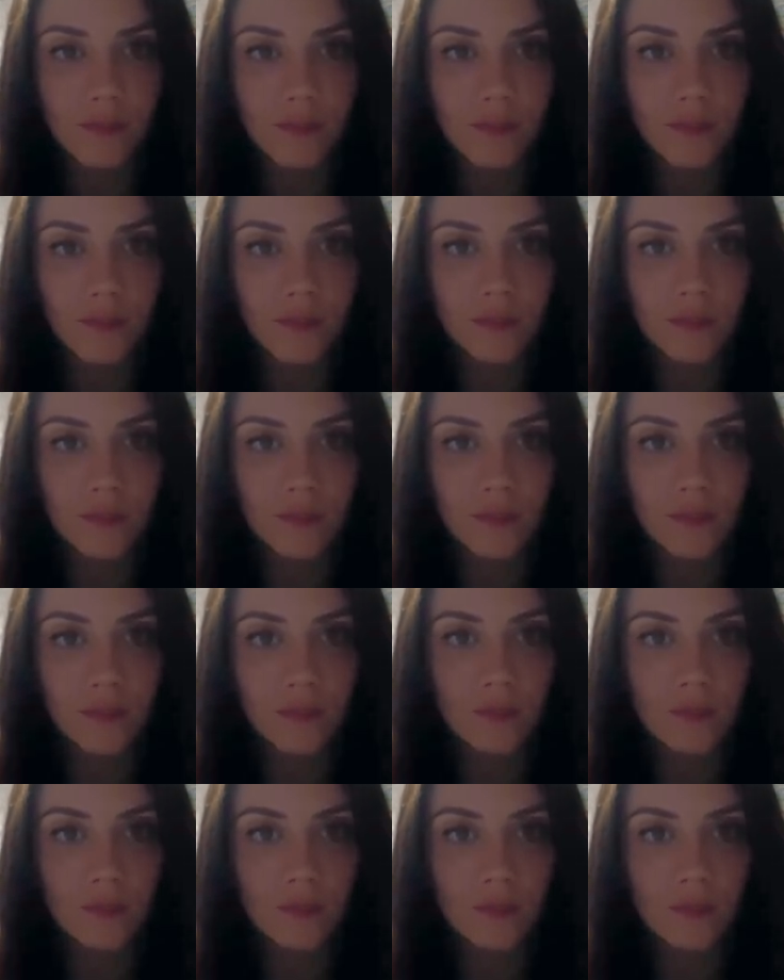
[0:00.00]

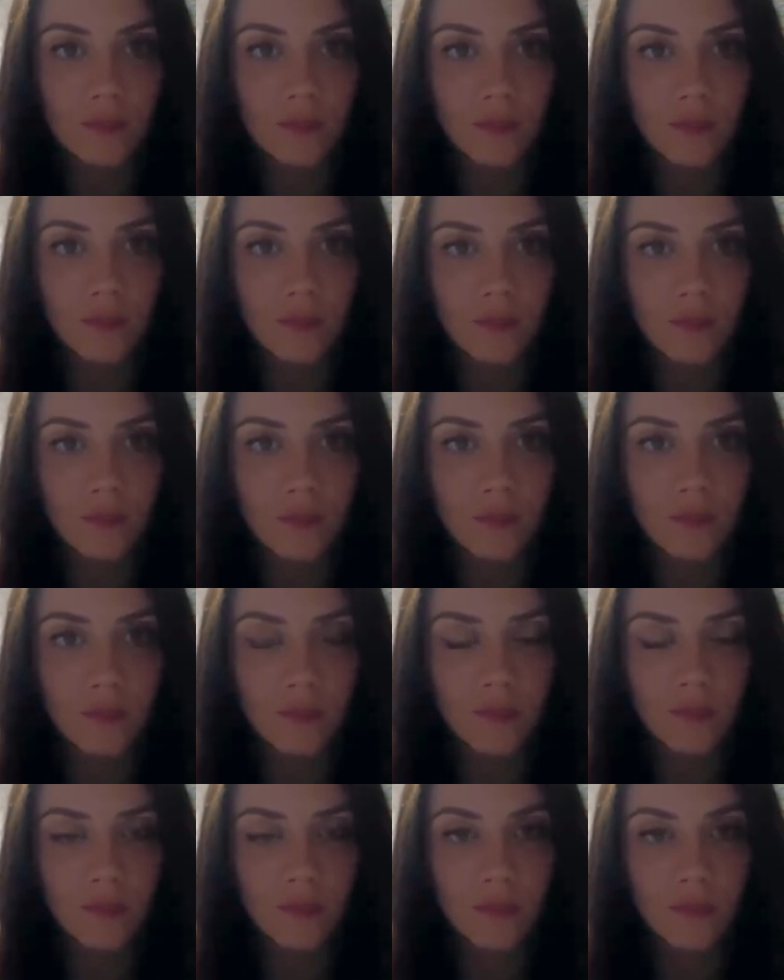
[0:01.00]

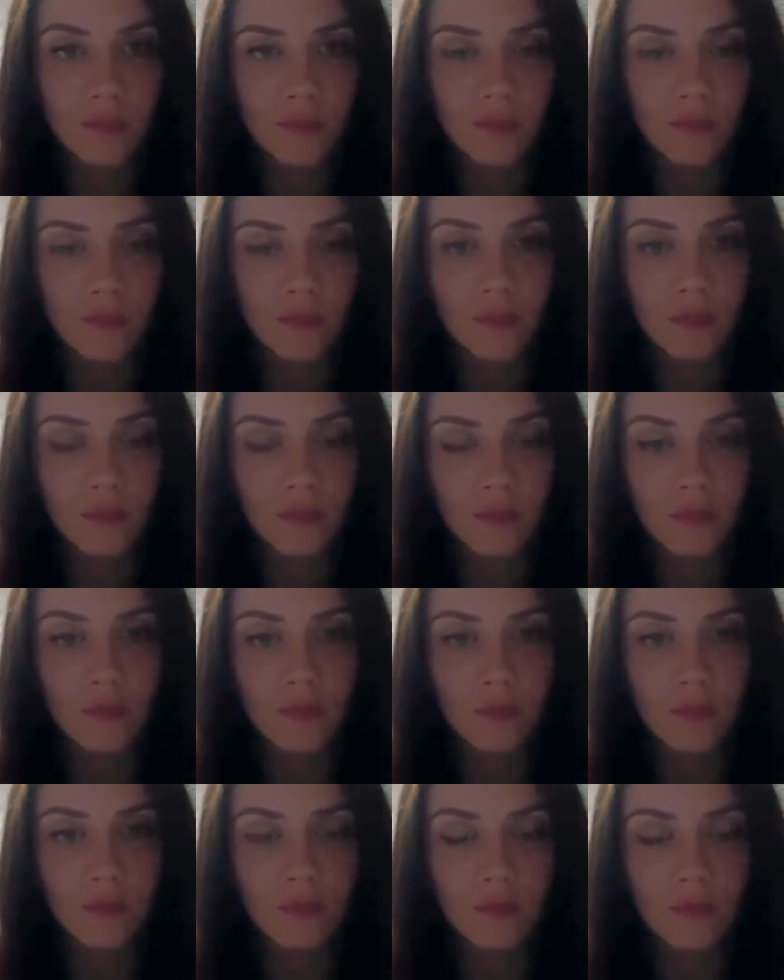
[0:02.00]

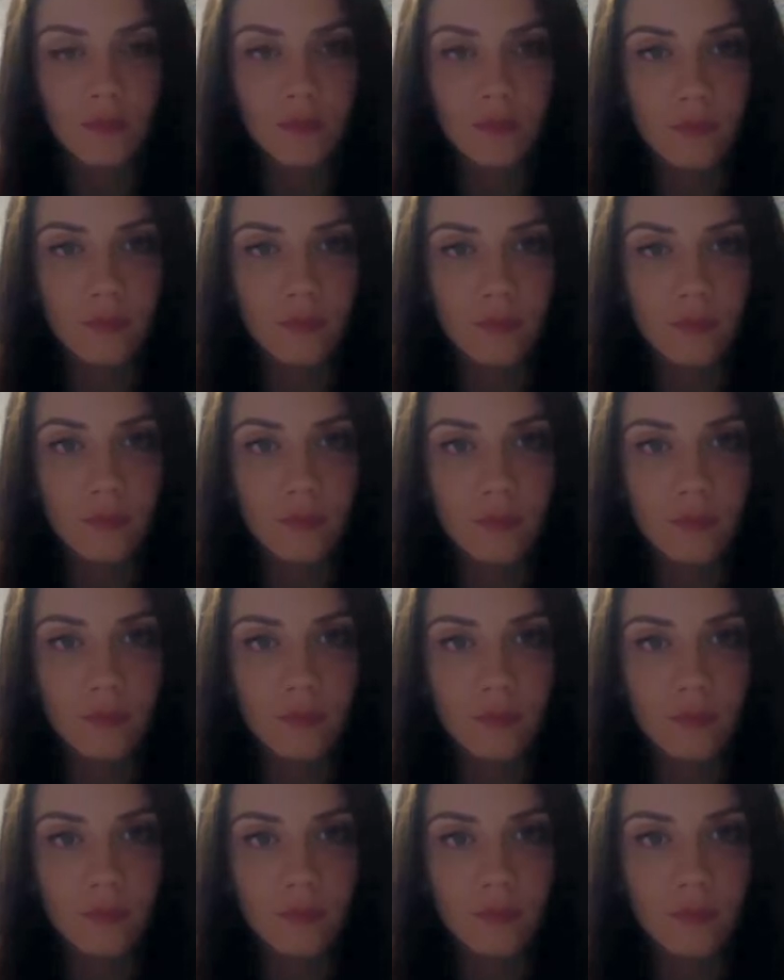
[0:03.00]

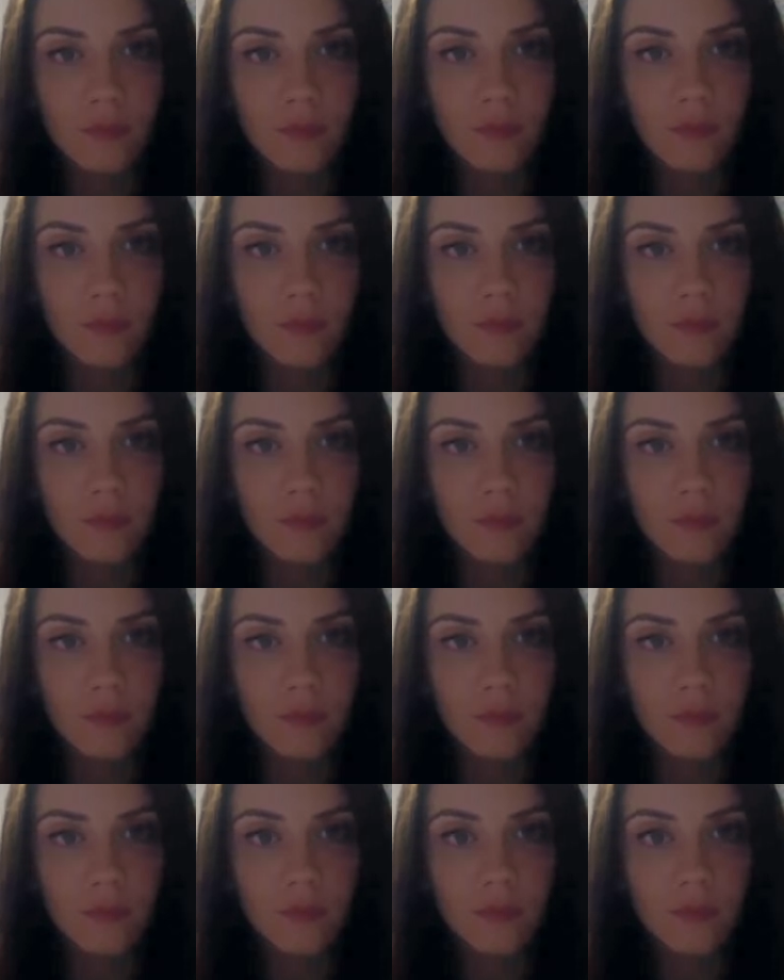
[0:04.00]

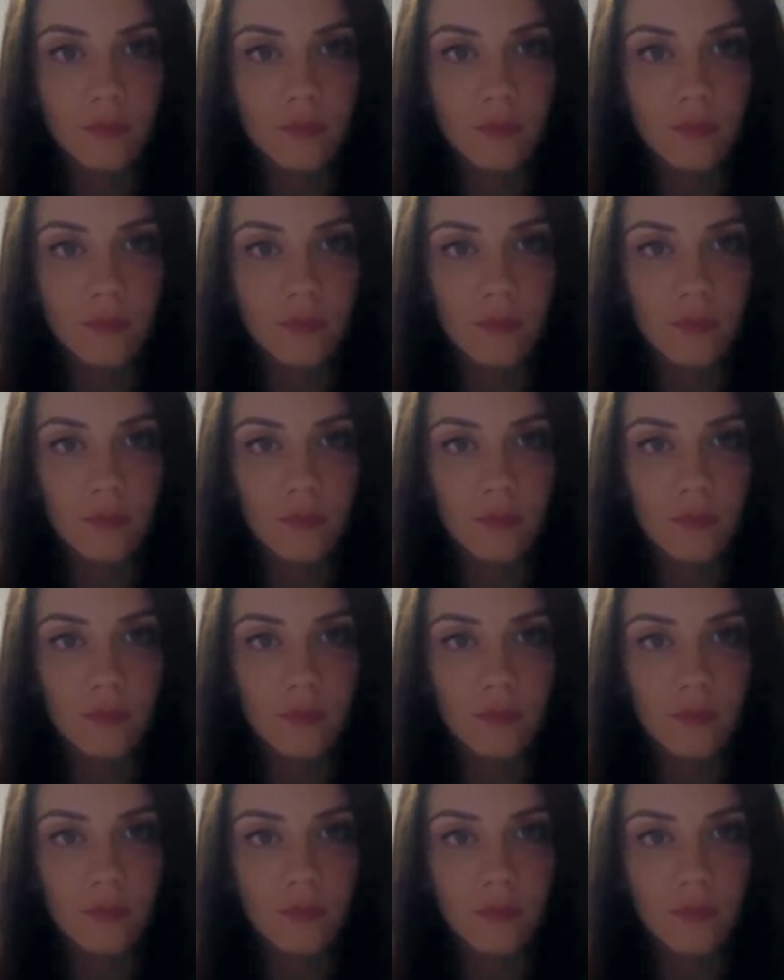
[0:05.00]

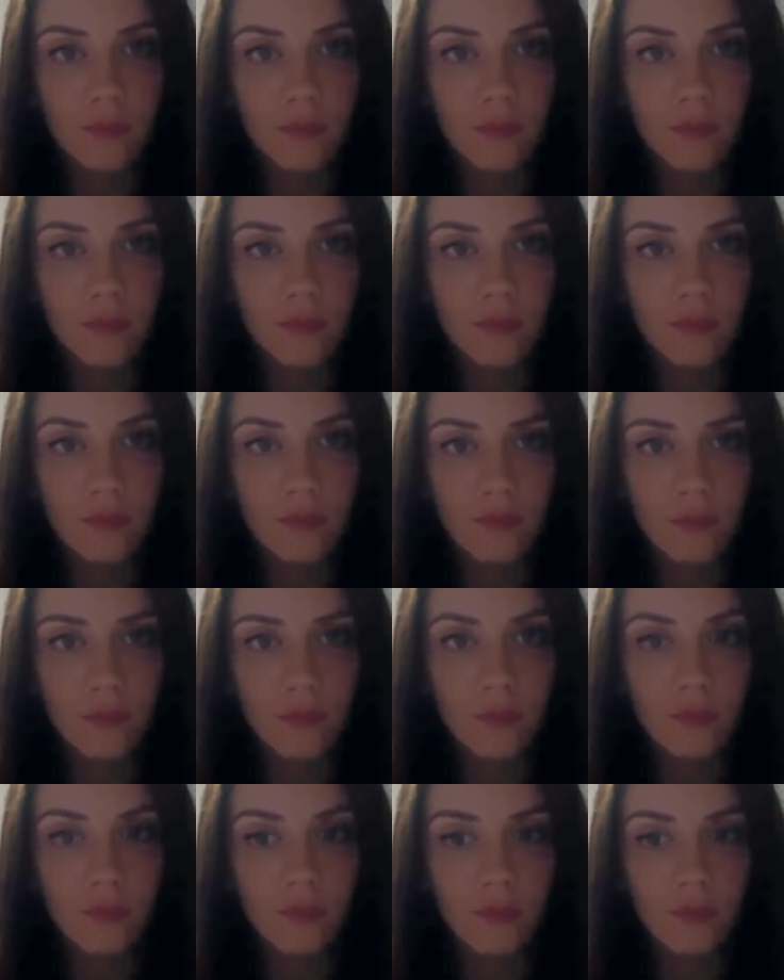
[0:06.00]

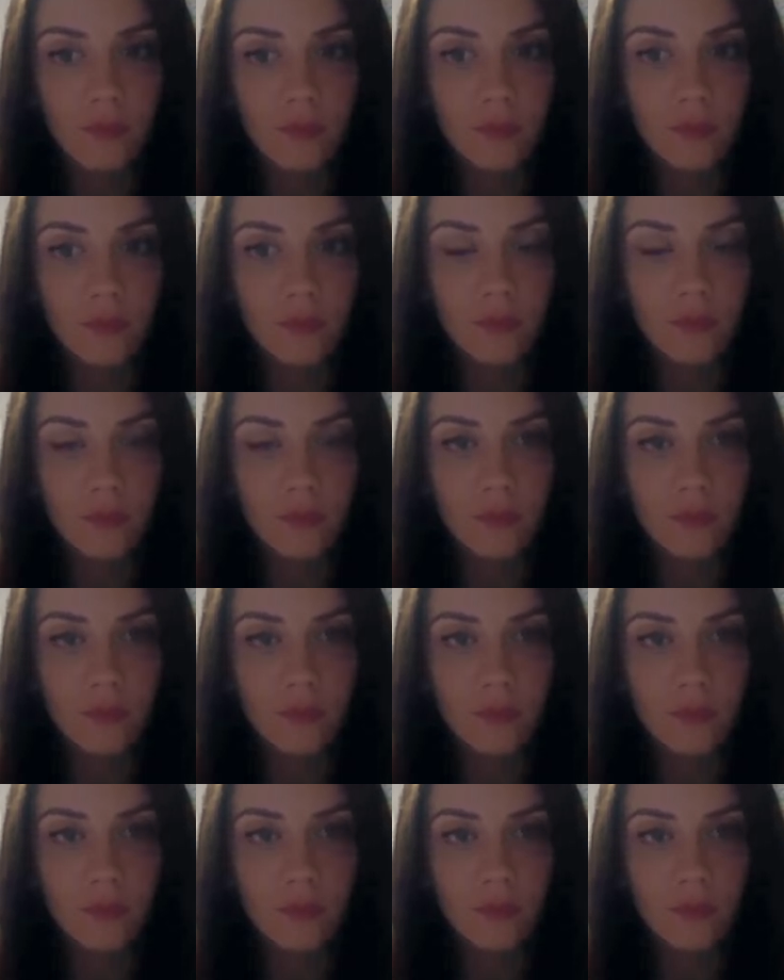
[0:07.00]
The person shown says nothing.